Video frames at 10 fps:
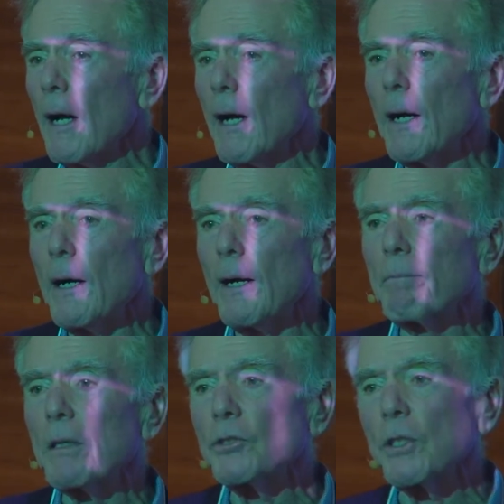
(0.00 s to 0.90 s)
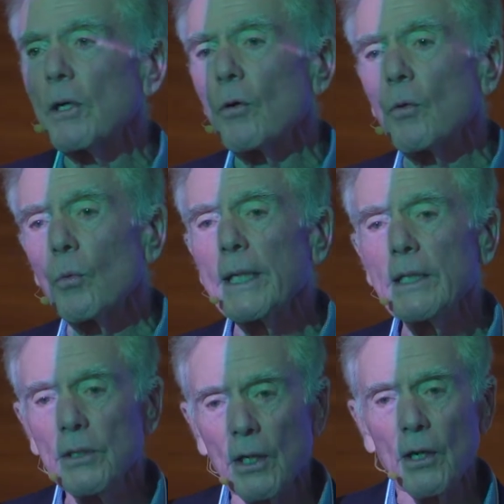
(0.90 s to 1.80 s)
Uh, so
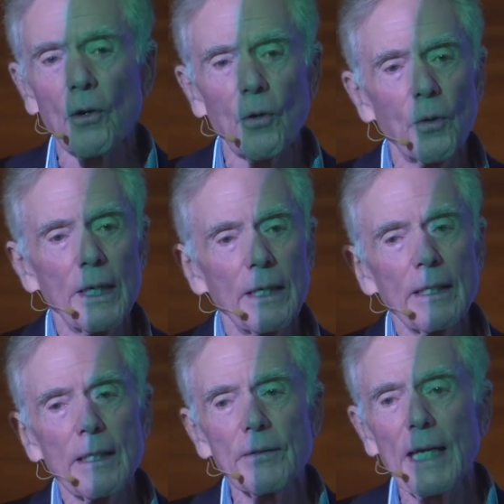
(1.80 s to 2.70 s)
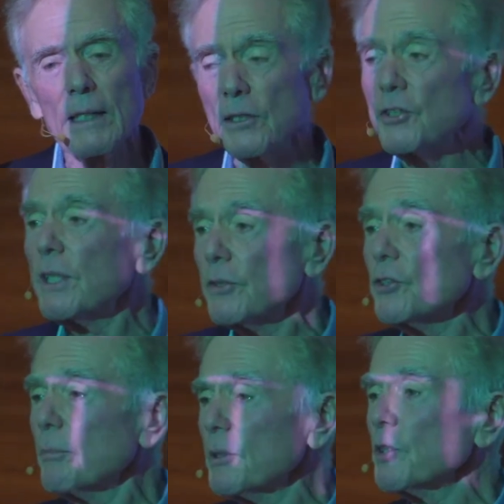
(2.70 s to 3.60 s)
we know that the
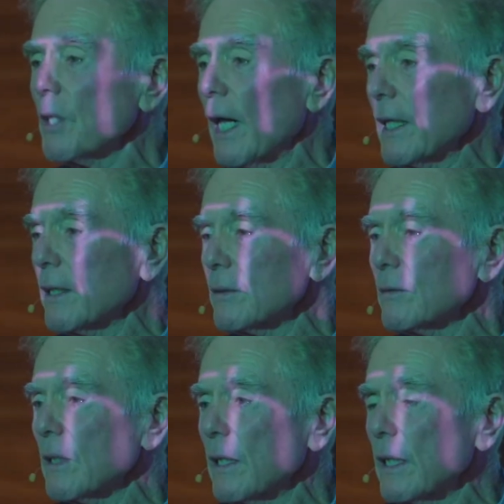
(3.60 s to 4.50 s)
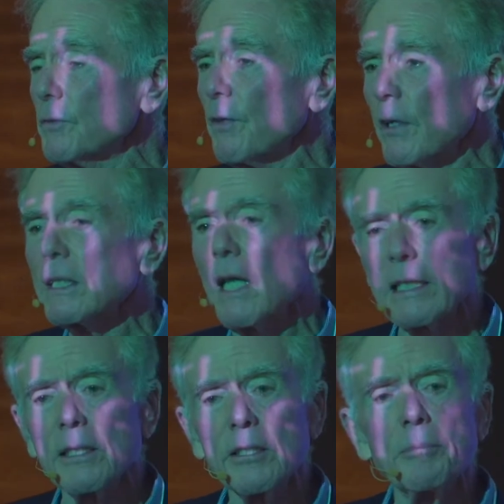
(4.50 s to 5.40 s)
system is, li- uh, is very
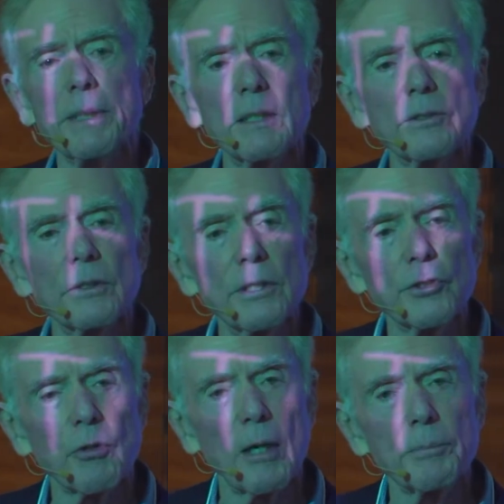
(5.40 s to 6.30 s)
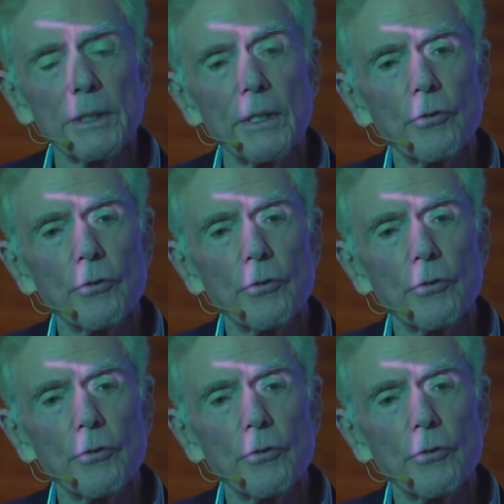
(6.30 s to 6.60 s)
likely to be disrupted.